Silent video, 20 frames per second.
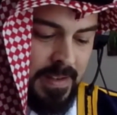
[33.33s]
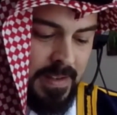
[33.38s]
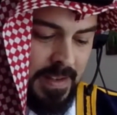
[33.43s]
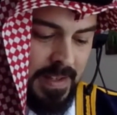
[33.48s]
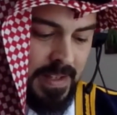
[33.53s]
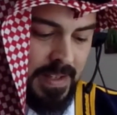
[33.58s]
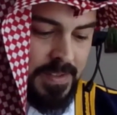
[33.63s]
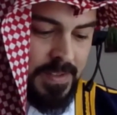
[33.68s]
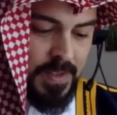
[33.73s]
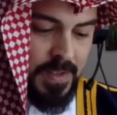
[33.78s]

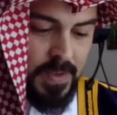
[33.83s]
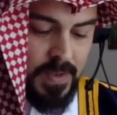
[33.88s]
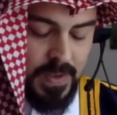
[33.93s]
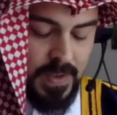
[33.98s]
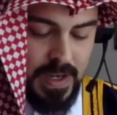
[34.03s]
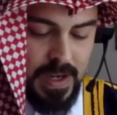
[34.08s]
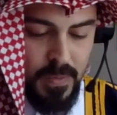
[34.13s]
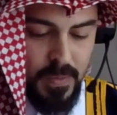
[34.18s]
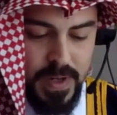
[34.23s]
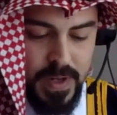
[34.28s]
And so
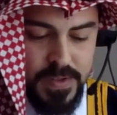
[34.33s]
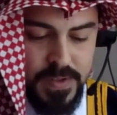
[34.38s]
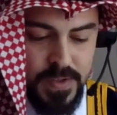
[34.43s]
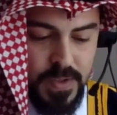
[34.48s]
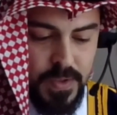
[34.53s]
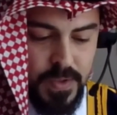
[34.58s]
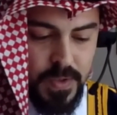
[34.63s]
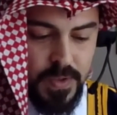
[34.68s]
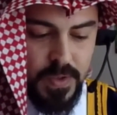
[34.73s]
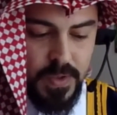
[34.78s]
I want us
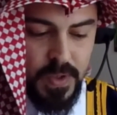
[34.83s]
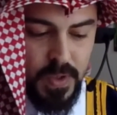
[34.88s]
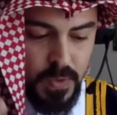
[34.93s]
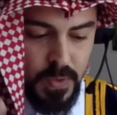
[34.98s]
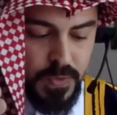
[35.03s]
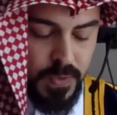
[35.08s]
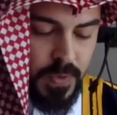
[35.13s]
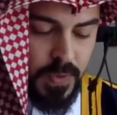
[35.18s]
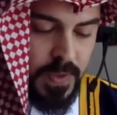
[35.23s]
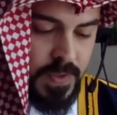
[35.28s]
to go
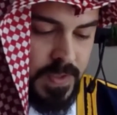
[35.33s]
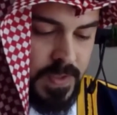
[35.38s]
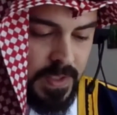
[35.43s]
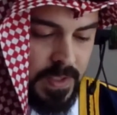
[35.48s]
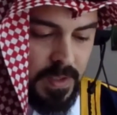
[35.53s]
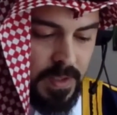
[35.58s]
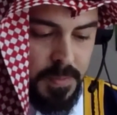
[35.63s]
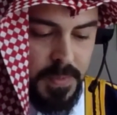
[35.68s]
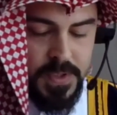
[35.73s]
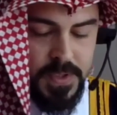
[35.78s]
through the
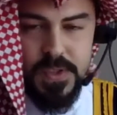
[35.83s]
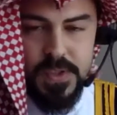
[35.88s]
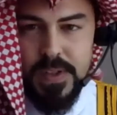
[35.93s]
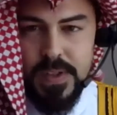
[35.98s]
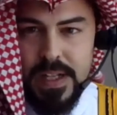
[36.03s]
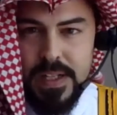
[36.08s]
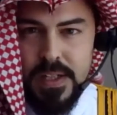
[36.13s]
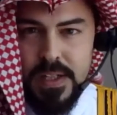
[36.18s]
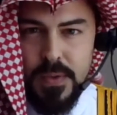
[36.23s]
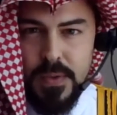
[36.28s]
syllabus so
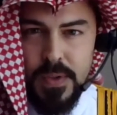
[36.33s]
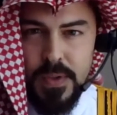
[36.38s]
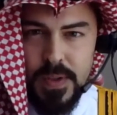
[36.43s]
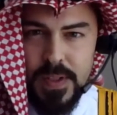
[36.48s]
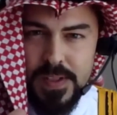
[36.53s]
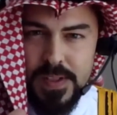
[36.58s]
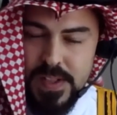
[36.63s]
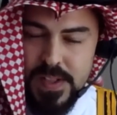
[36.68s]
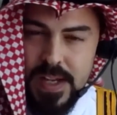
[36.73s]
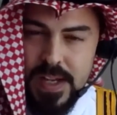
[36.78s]
that you would know
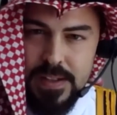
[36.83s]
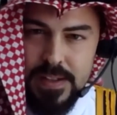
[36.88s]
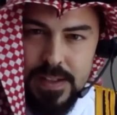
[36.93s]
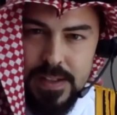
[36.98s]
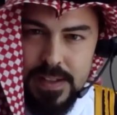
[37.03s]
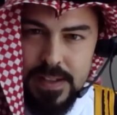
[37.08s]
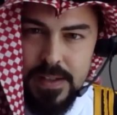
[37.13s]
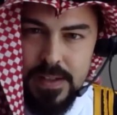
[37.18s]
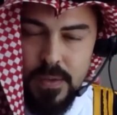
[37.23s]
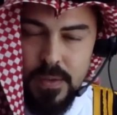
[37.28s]
exactly